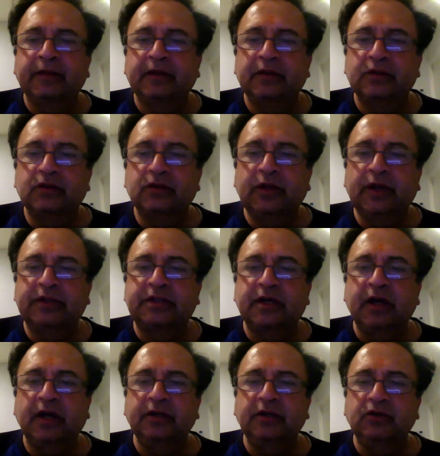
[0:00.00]
so let's
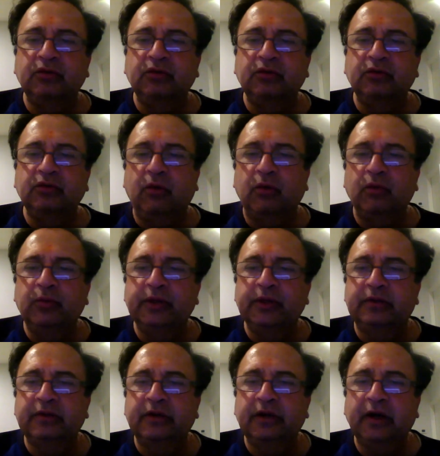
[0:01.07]
continue now
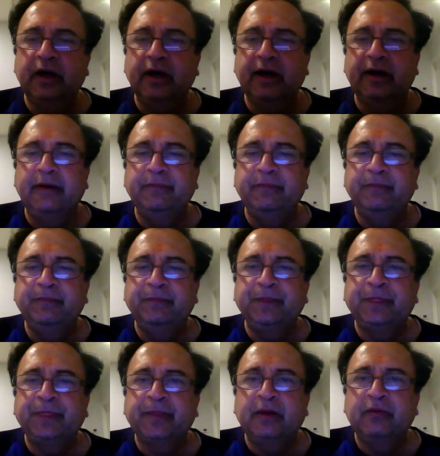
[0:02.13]
with
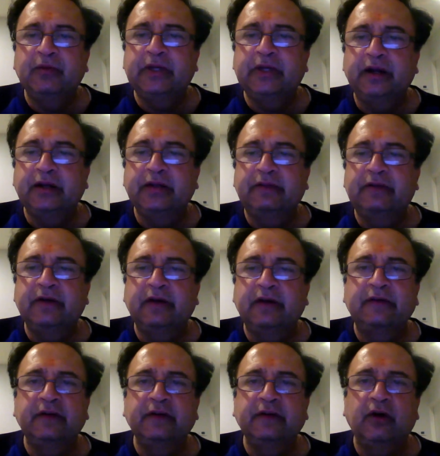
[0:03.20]
our discussion